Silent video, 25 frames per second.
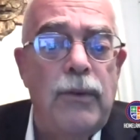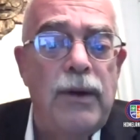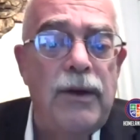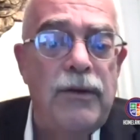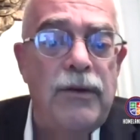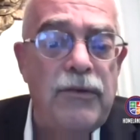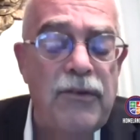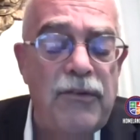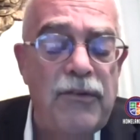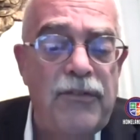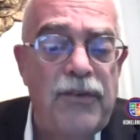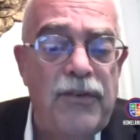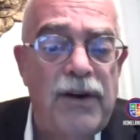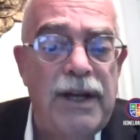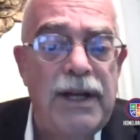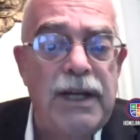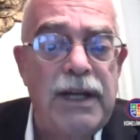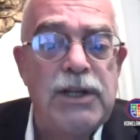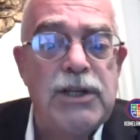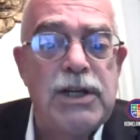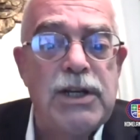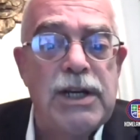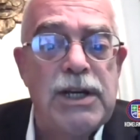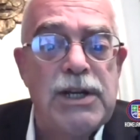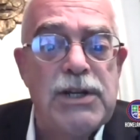we have a
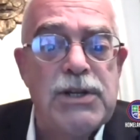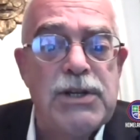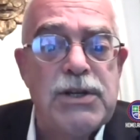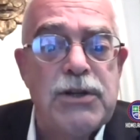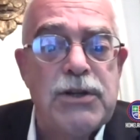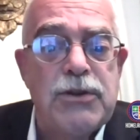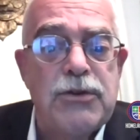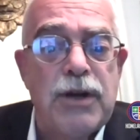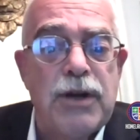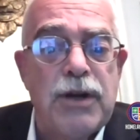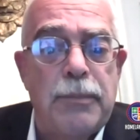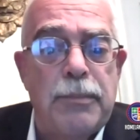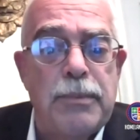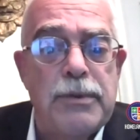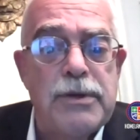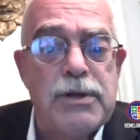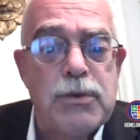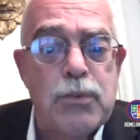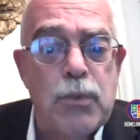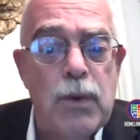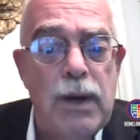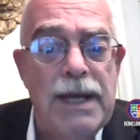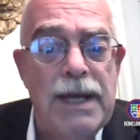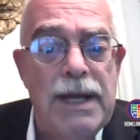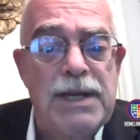fighting chance to try to
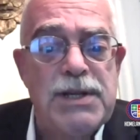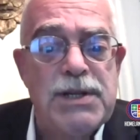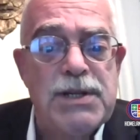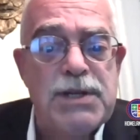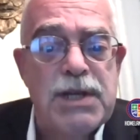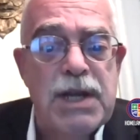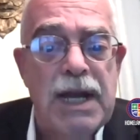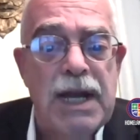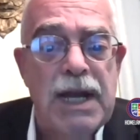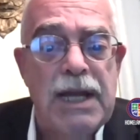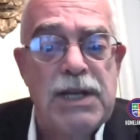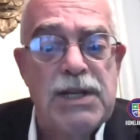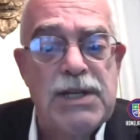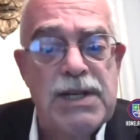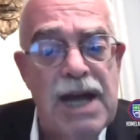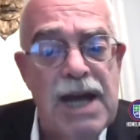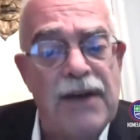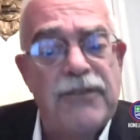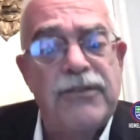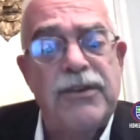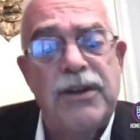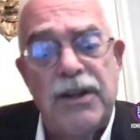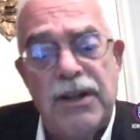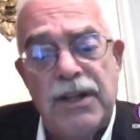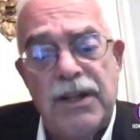persuade states
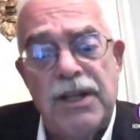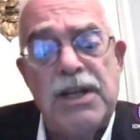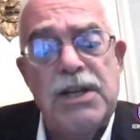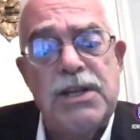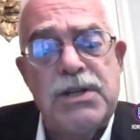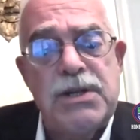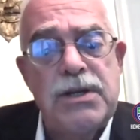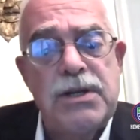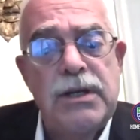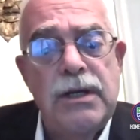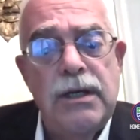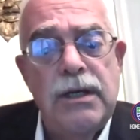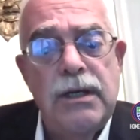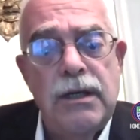after this